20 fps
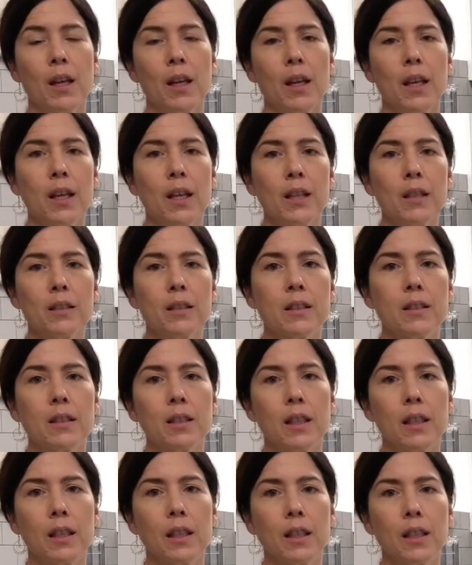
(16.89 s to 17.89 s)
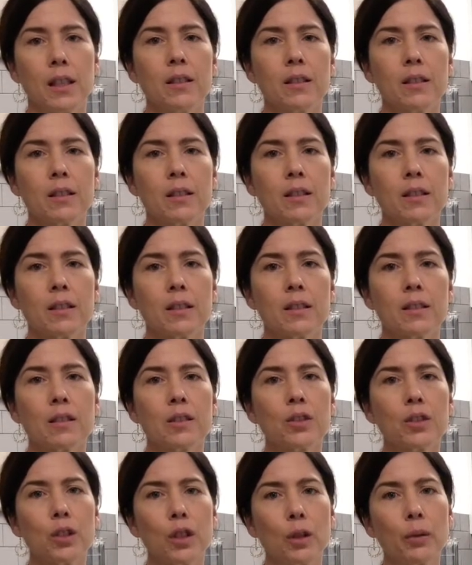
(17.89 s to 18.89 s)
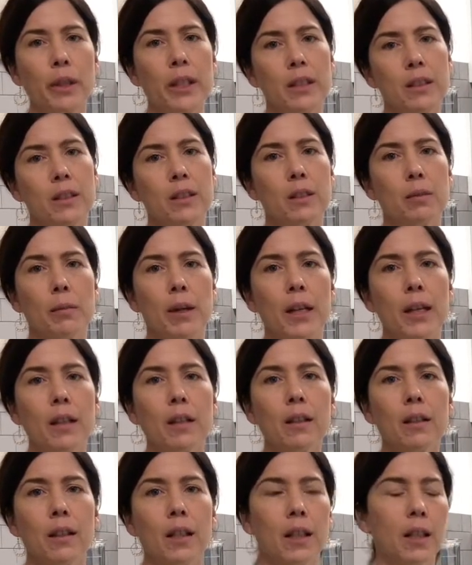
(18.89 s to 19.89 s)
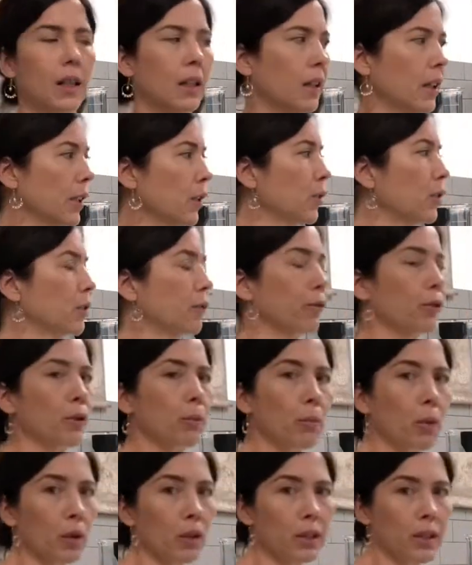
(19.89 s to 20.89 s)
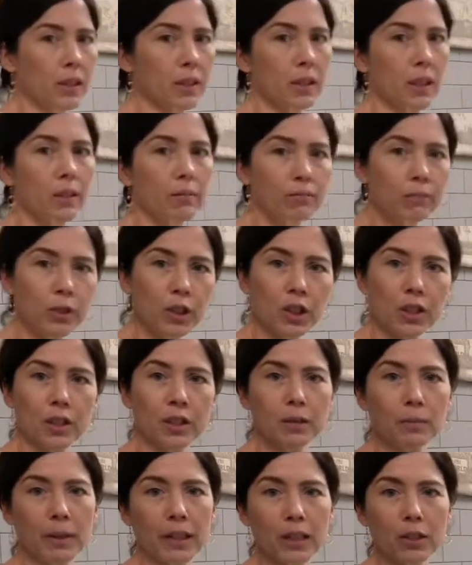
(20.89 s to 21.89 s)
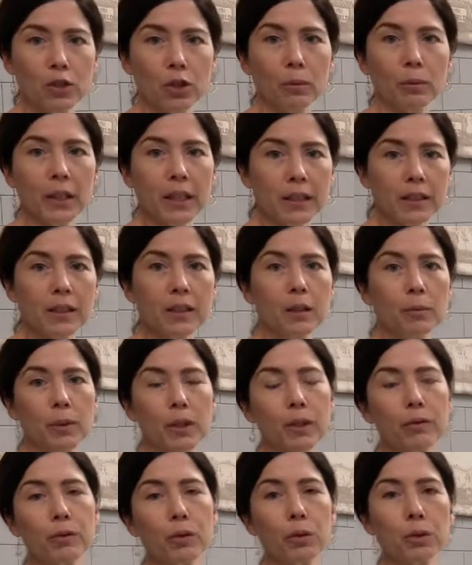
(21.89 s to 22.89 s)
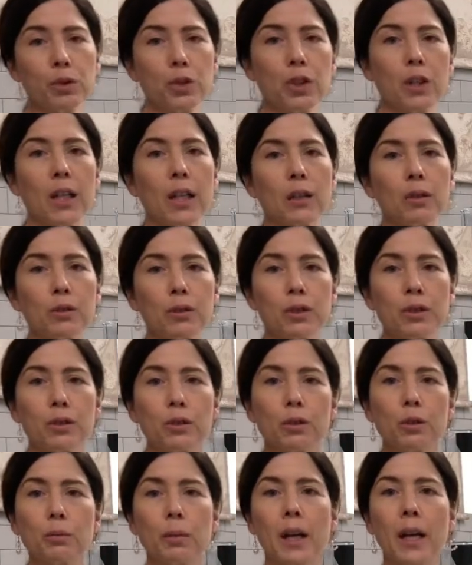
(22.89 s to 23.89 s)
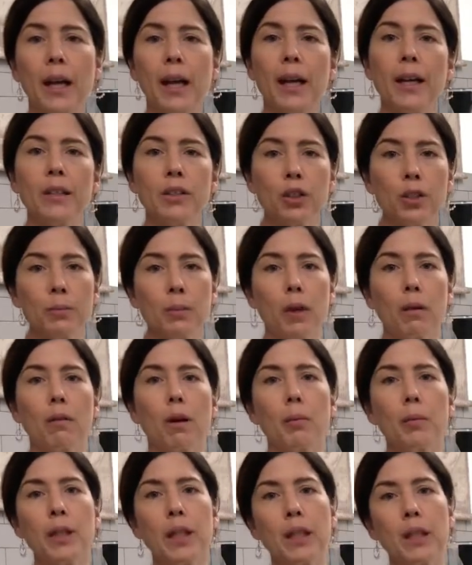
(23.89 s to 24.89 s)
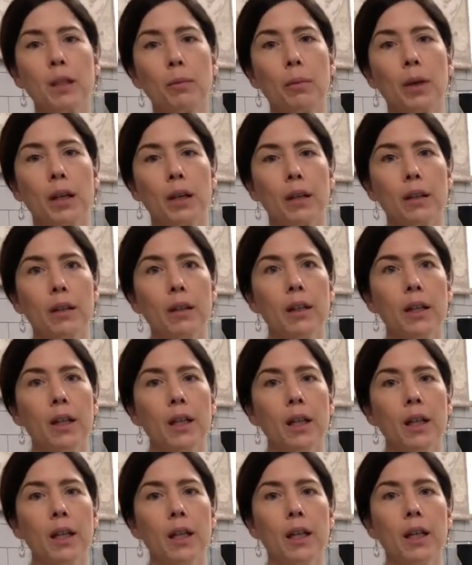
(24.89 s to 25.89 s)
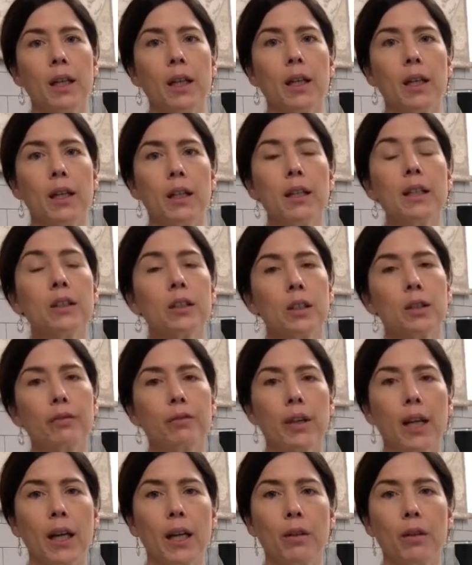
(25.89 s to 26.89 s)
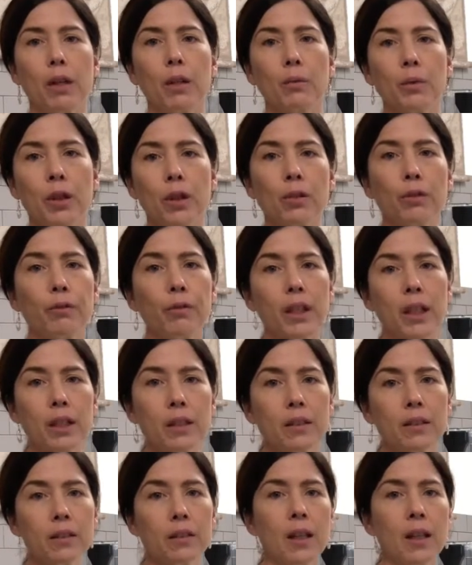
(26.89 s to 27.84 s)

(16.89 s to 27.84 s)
It is so easy to make. I use a food processor, which does make the job easier, but of course you can also do it by hand just by rubbing in the butter into the flour with your fingers.